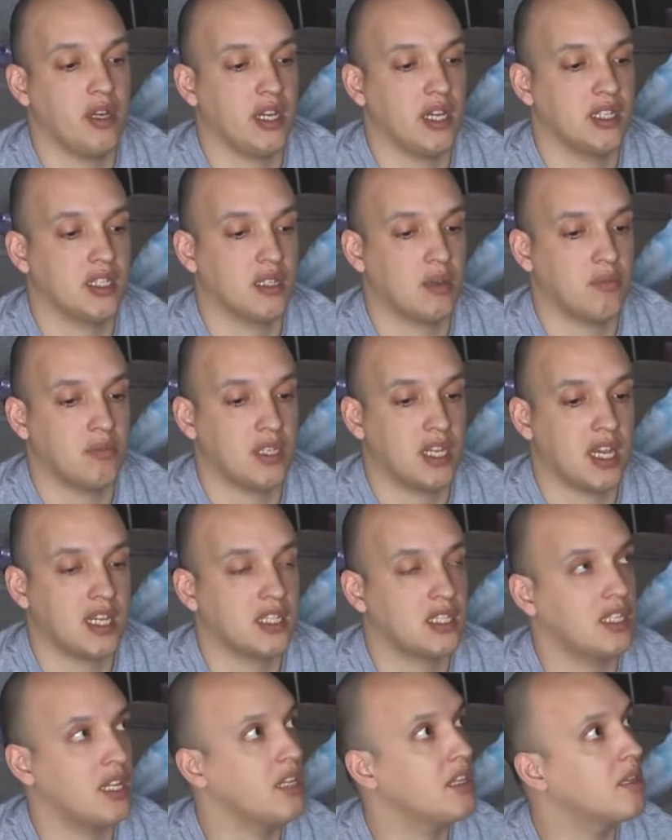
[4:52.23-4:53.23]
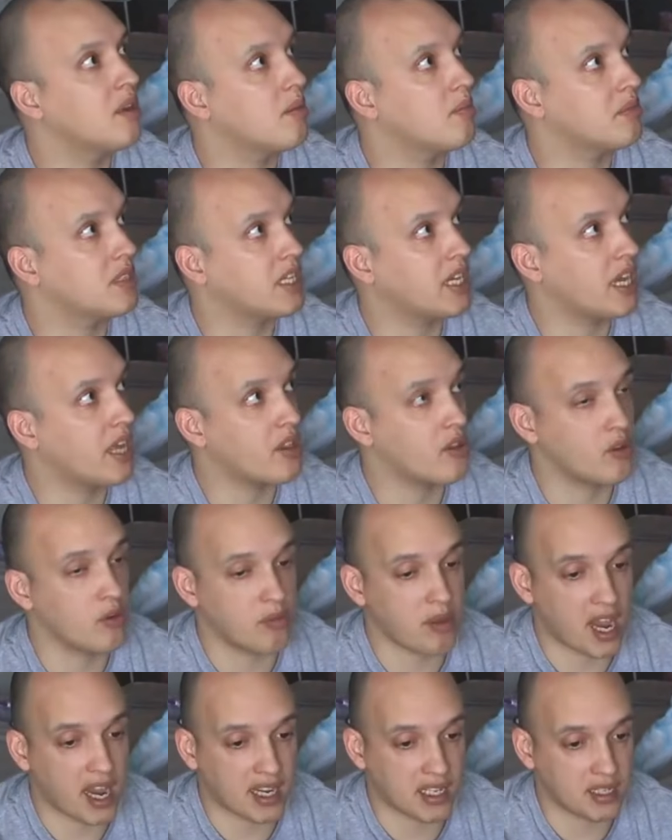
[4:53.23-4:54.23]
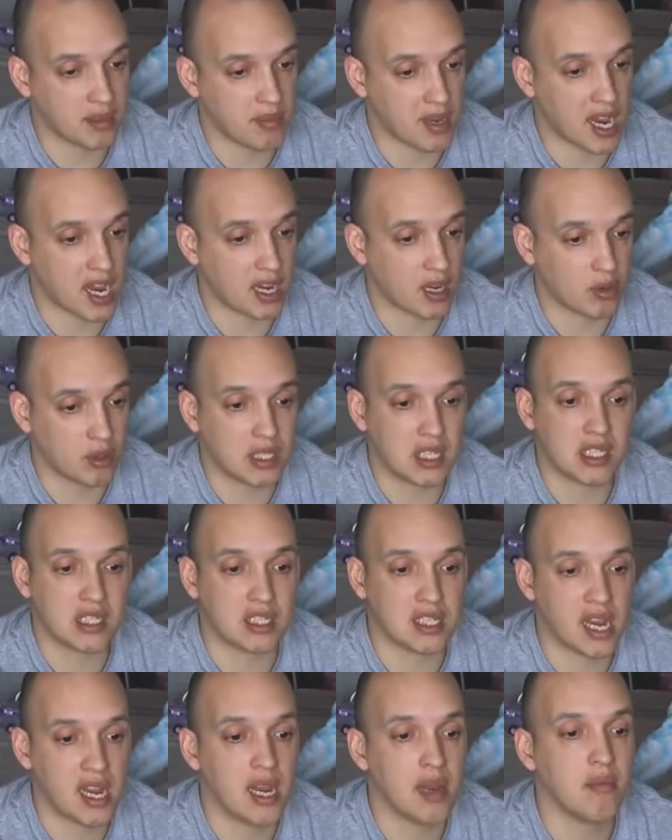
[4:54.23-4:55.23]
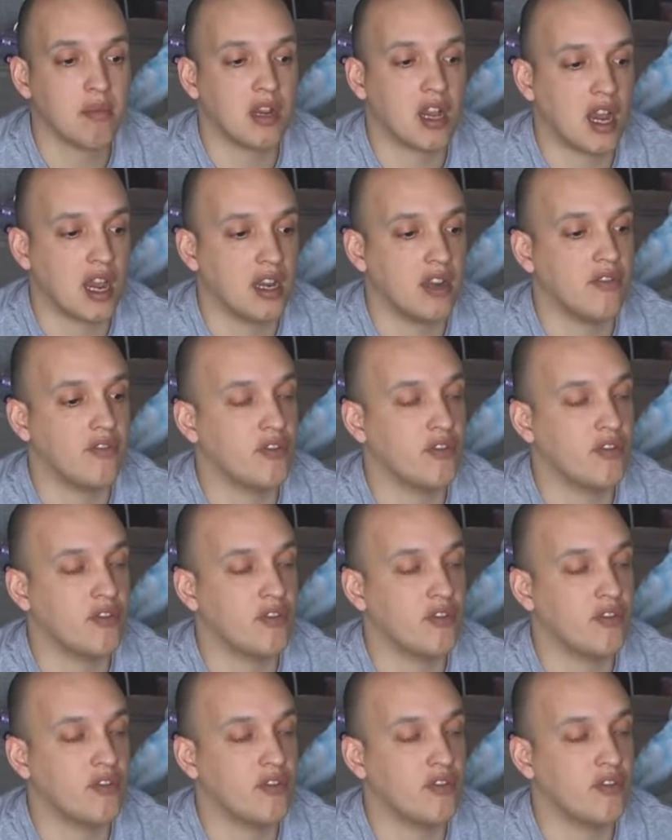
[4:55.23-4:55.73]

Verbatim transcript: is I'm testing them together back to back with the same kind of